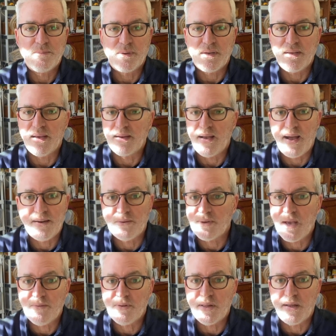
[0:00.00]
But again, I don't
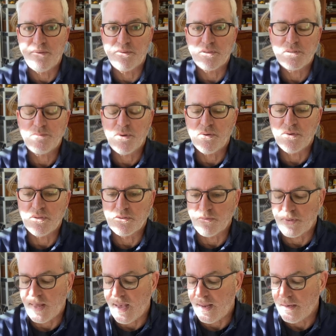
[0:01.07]
have a lot of experience
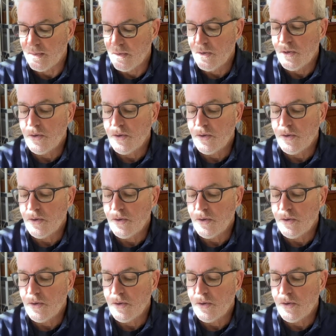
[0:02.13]
with that.